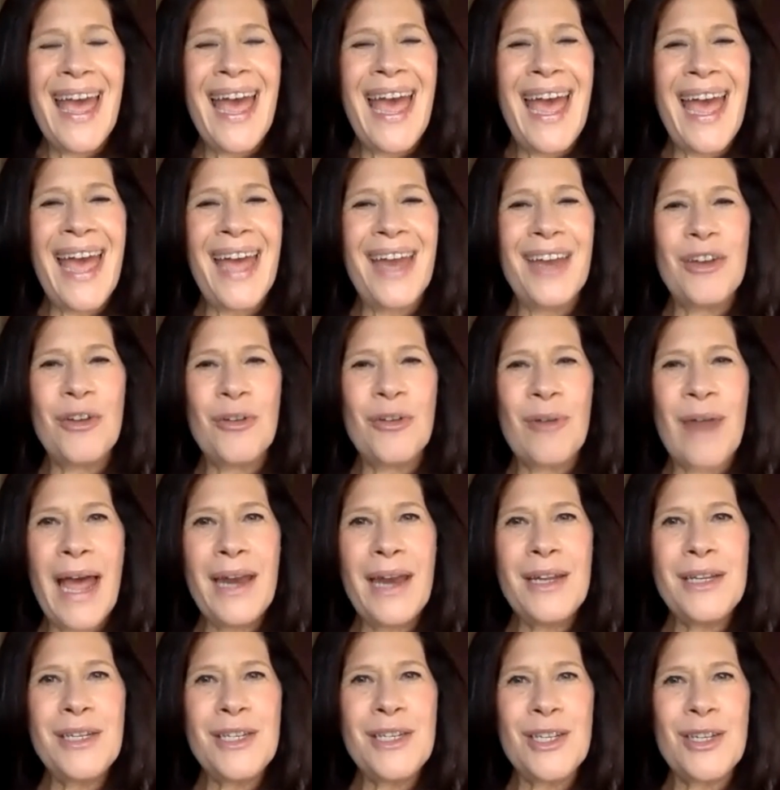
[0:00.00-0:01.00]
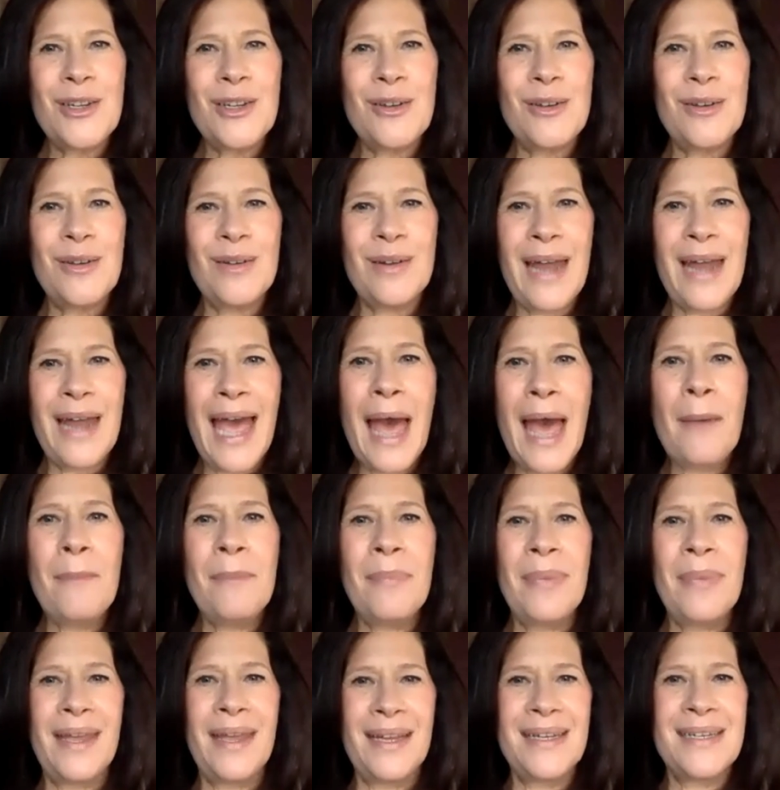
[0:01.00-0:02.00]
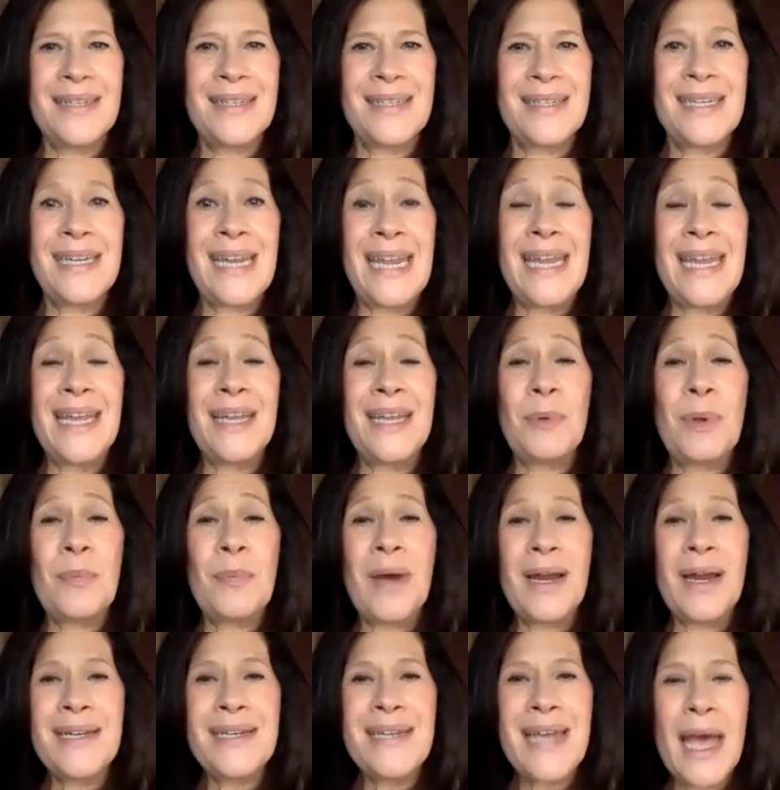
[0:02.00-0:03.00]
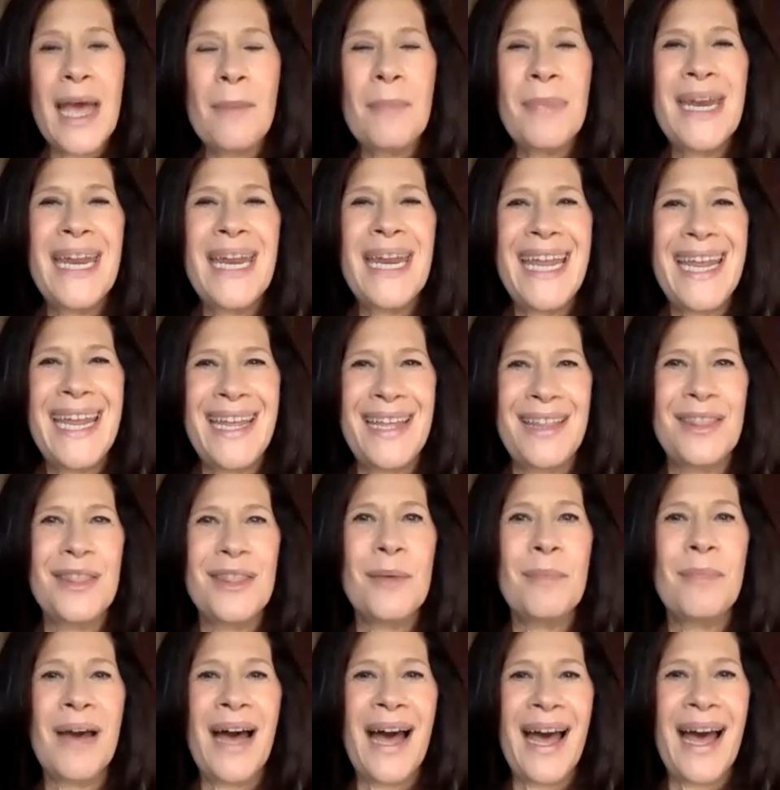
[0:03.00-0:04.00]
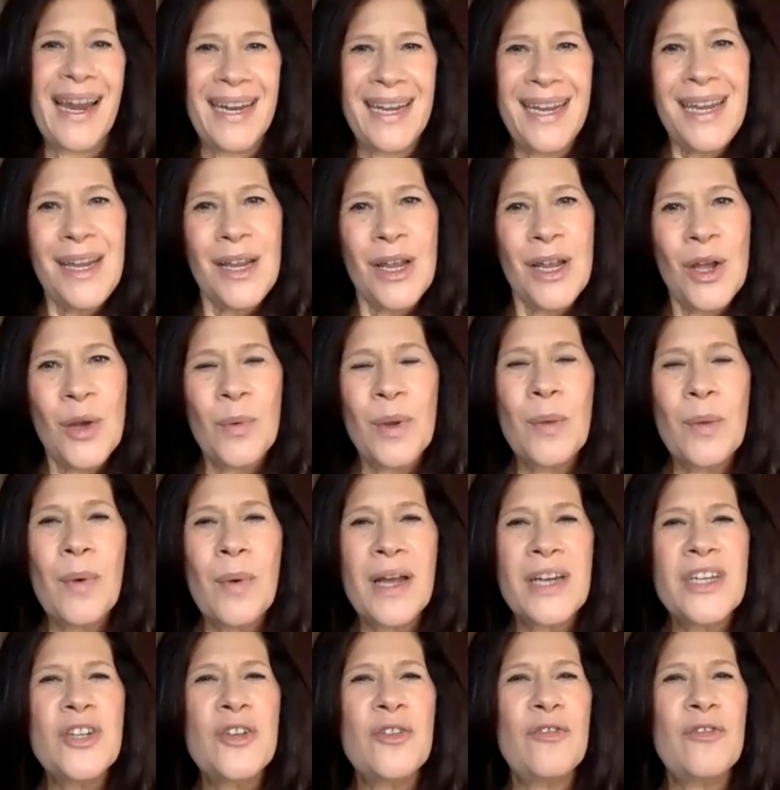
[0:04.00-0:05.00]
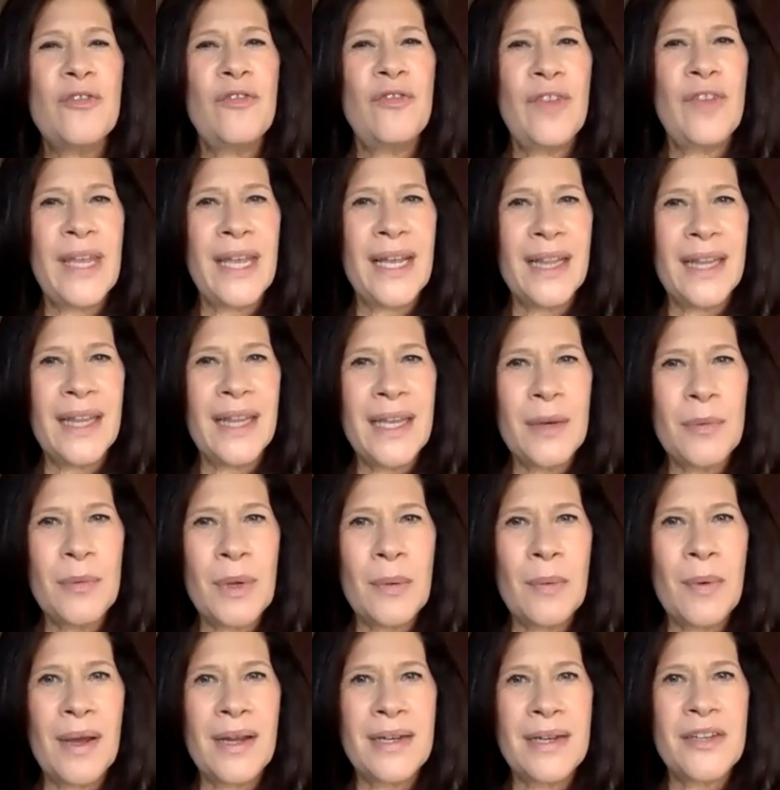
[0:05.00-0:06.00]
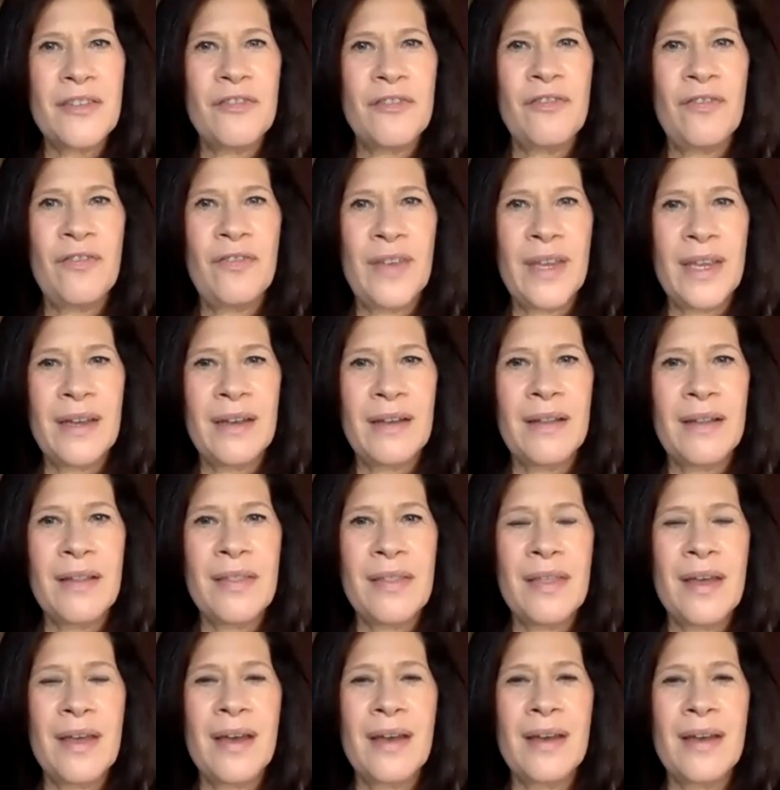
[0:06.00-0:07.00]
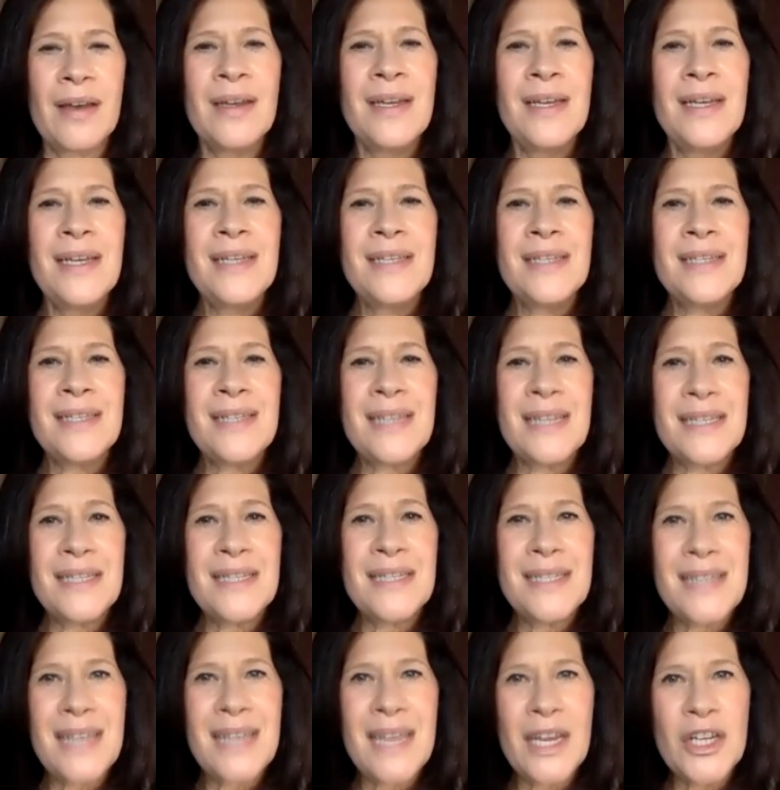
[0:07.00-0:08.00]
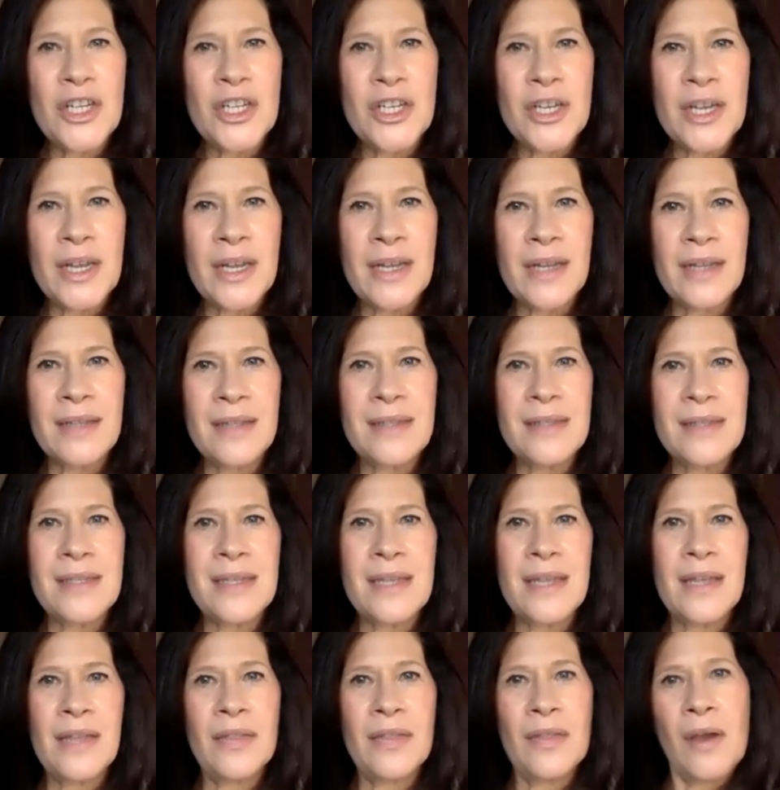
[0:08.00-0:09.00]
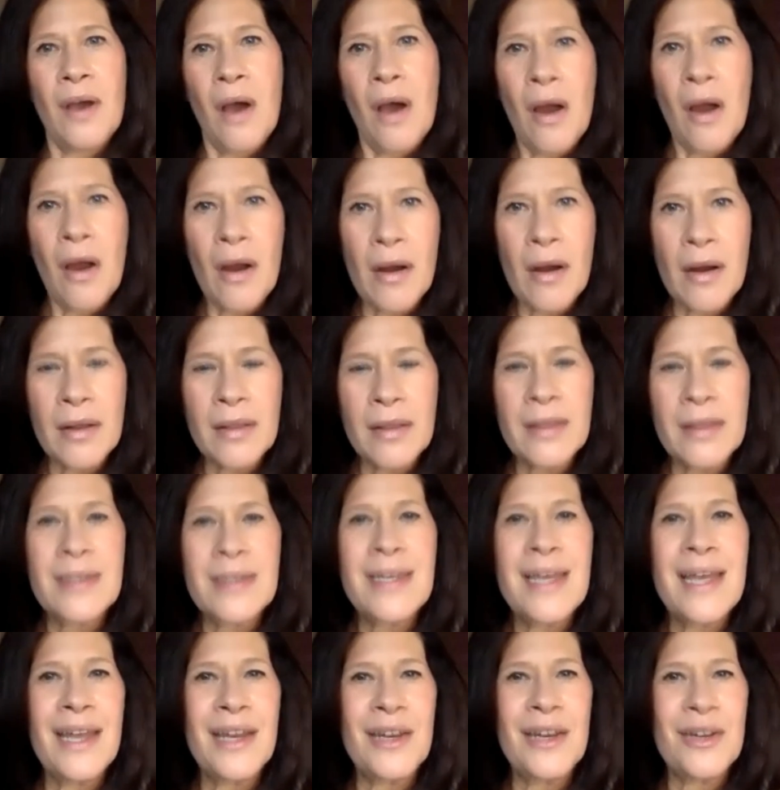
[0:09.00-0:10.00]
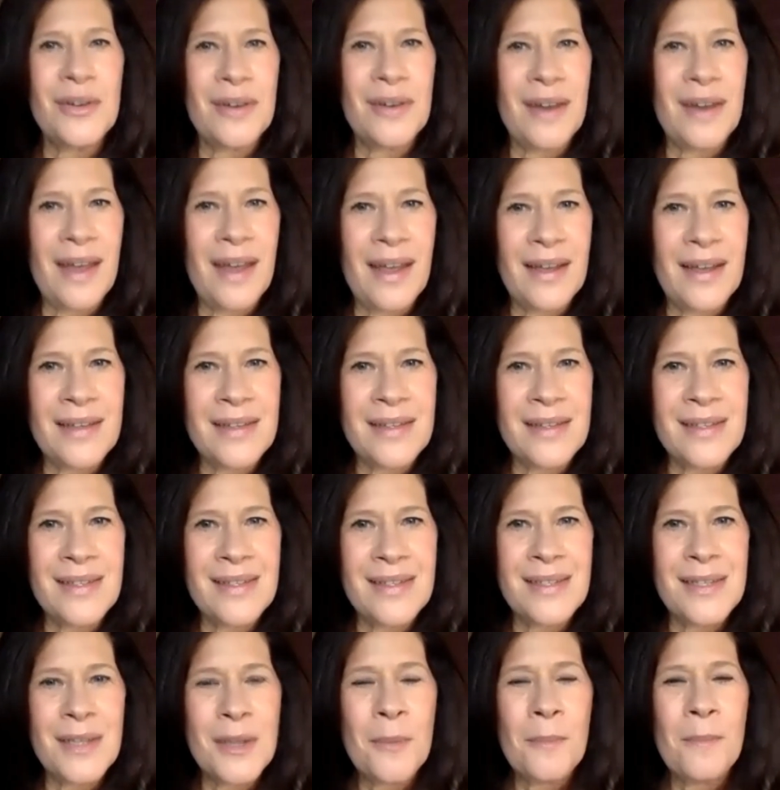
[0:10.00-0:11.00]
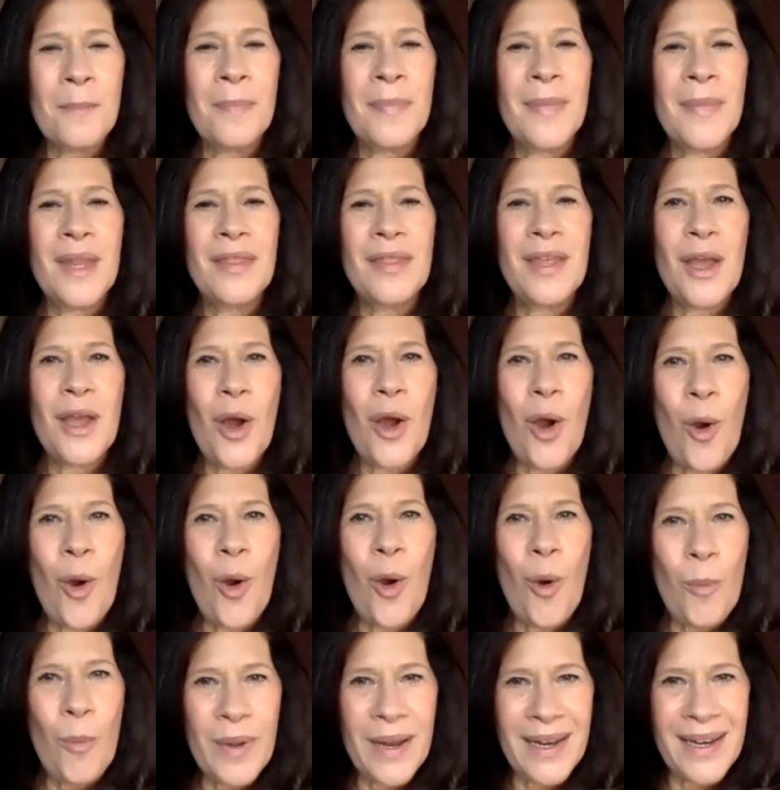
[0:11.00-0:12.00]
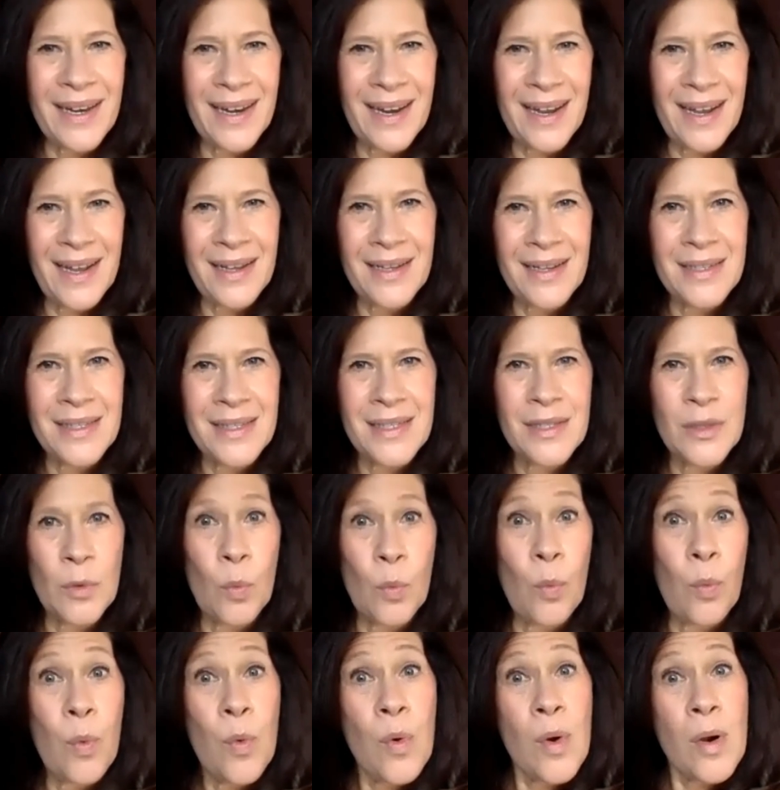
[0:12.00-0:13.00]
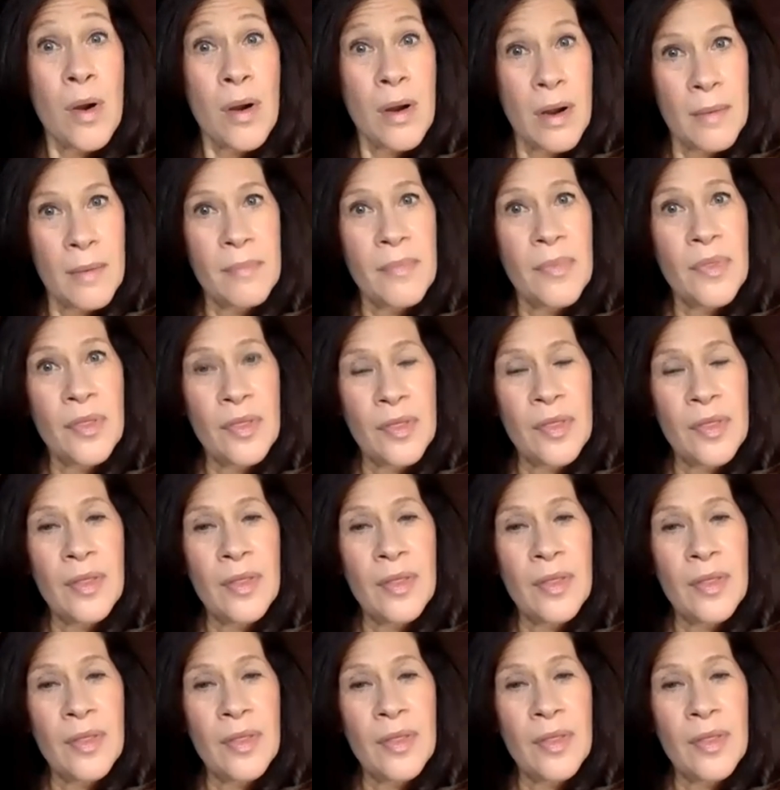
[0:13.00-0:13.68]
And gratitude happens, we want it to happen in the body. We want to feel it. We want to feel the sensations in the heart, the tenderness, the openness, the warmth